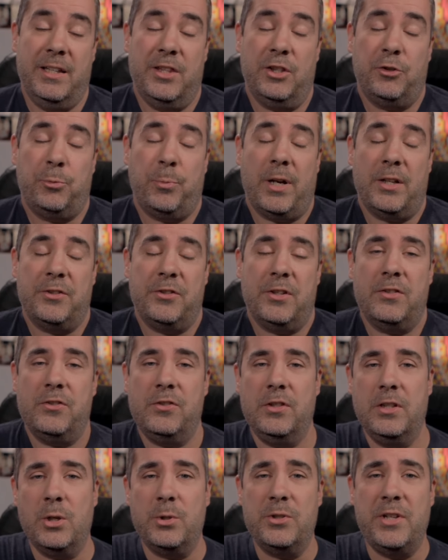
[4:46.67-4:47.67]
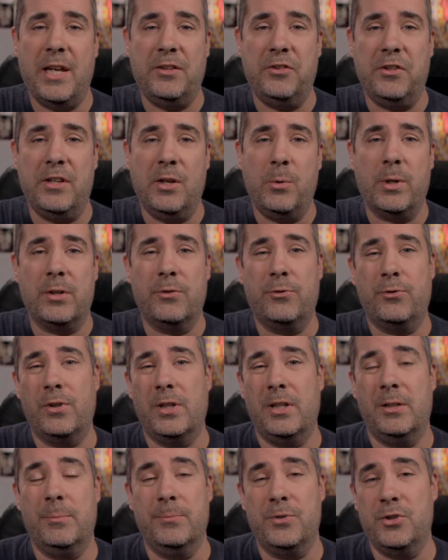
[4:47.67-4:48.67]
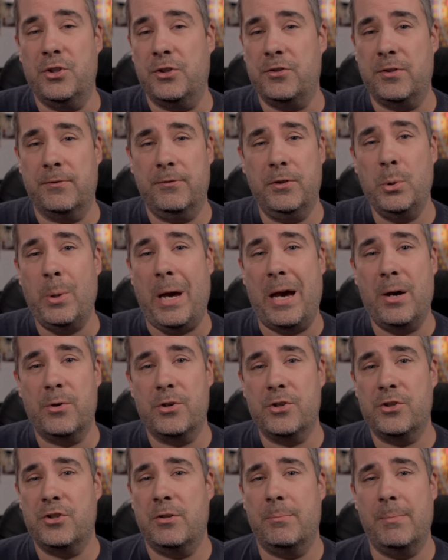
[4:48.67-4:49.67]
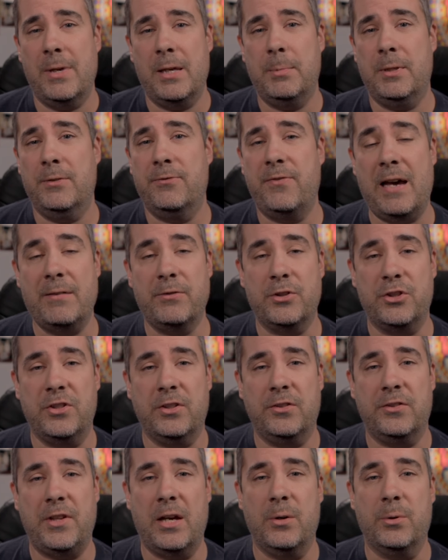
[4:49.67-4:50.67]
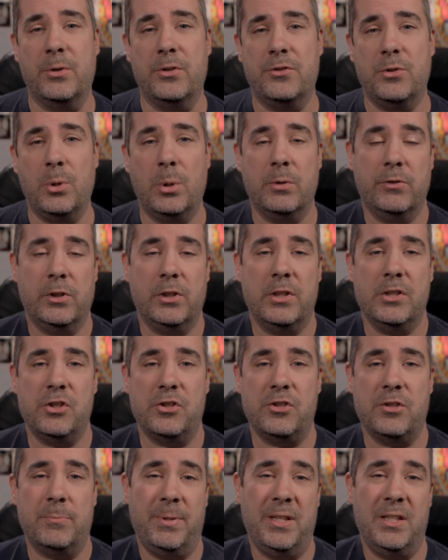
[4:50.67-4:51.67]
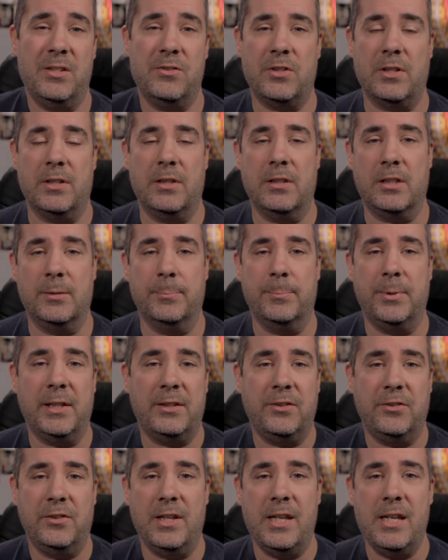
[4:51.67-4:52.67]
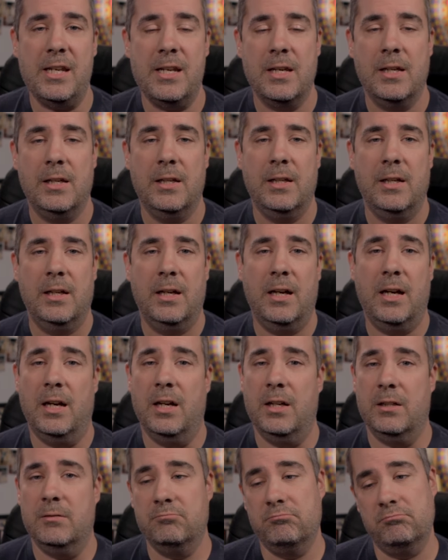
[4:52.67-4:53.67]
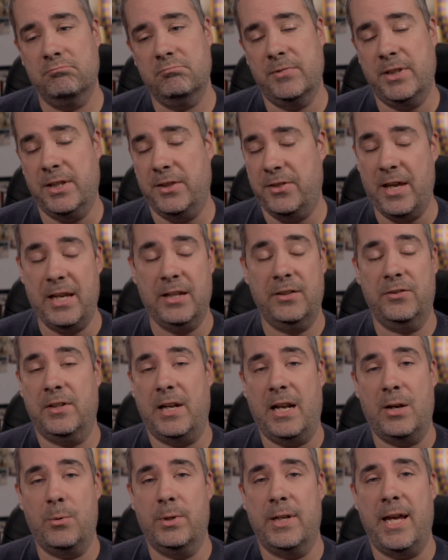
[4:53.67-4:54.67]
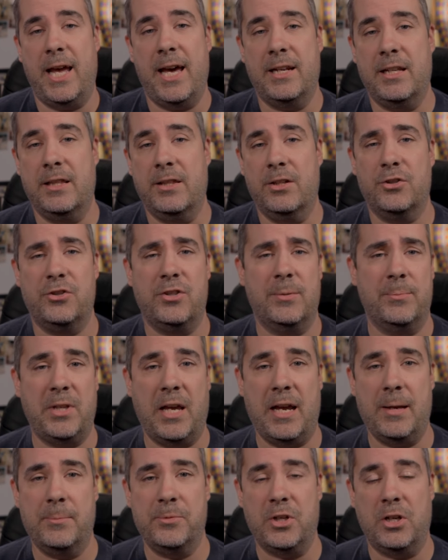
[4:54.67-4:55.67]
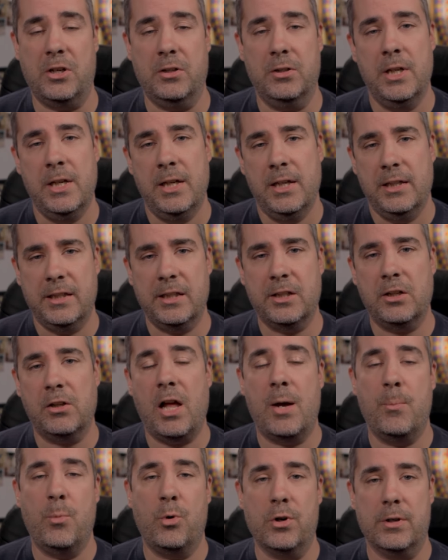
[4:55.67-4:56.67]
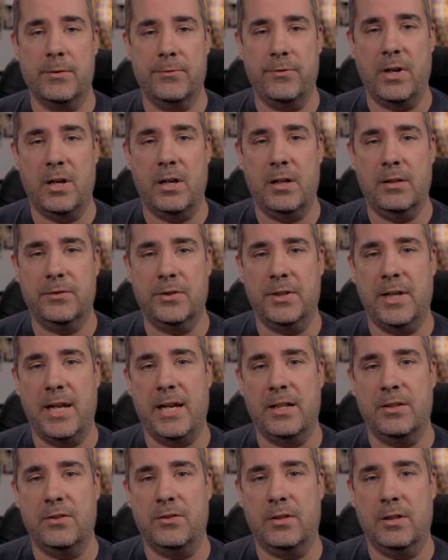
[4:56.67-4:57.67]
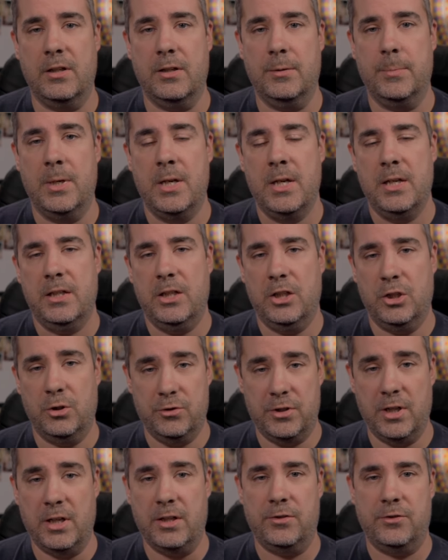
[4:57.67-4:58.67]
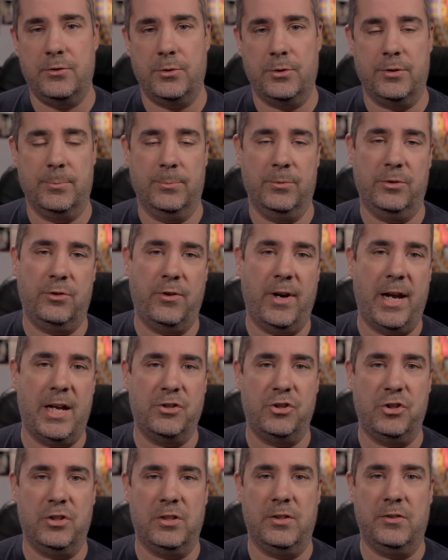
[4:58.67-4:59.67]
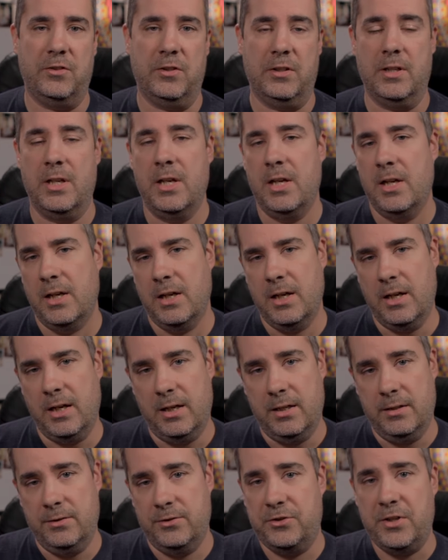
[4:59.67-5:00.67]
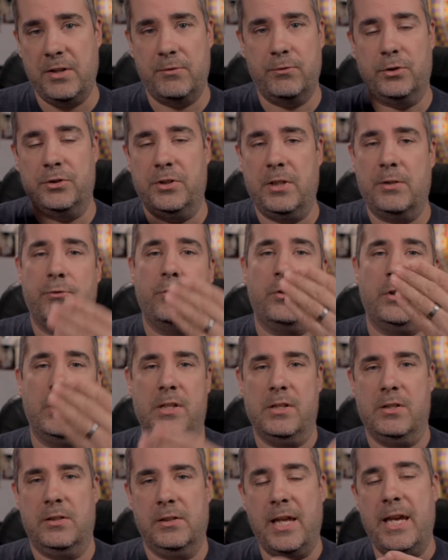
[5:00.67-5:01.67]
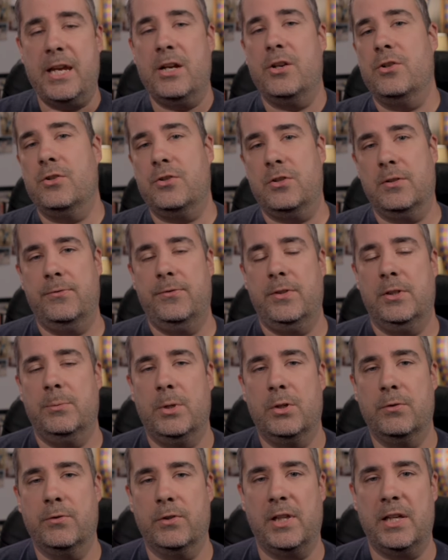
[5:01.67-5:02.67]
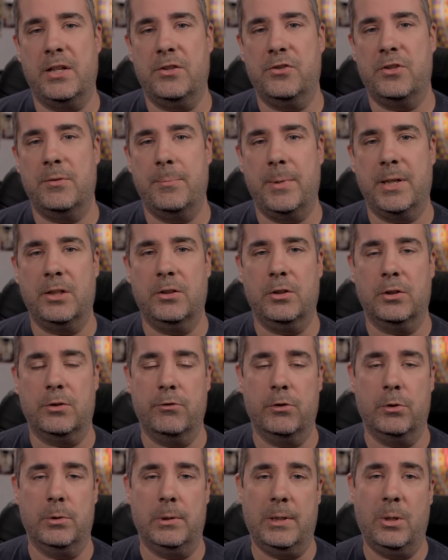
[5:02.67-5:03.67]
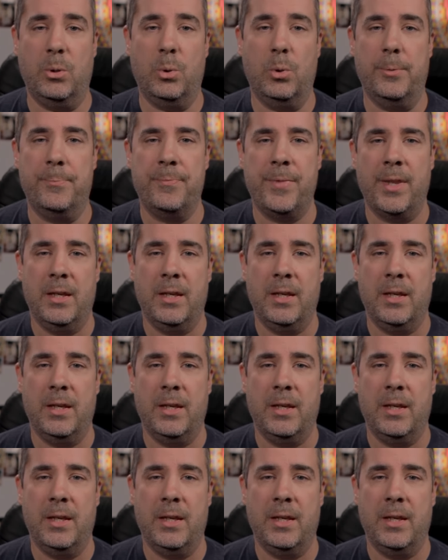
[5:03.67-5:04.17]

This process, you know, it takes anywhere from just a few hours to maybe 5 or 6 hours. So it really just depends on the complexity The things that I want to add in there, sometimes I'll get a lot more involved and add some, you know, dust or some scratches and several different layers of film overlays to make it look really cool.